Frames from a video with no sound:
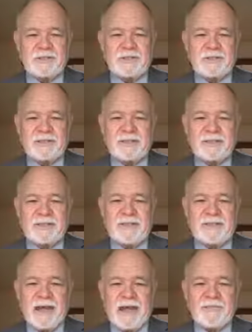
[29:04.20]
us
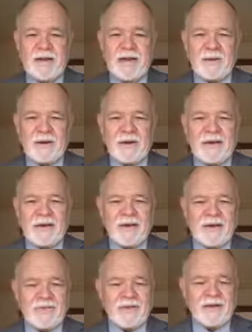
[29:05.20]
in a half an hour at
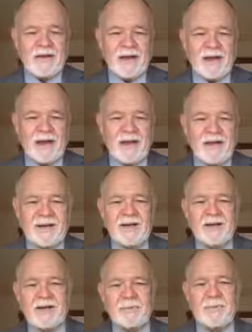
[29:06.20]
11 o'clock.
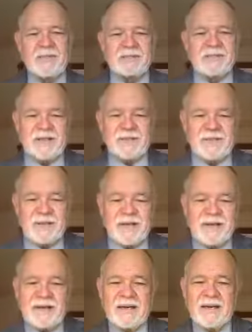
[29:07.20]
We'll see you
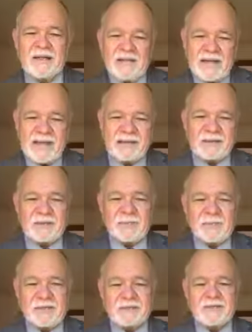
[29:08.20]
then. Thanks so
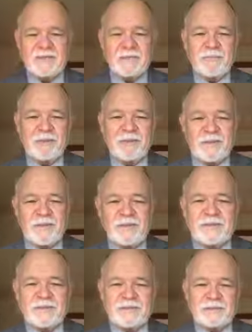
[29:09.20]
much for being with
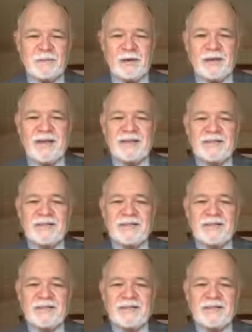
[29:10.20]
us this morning.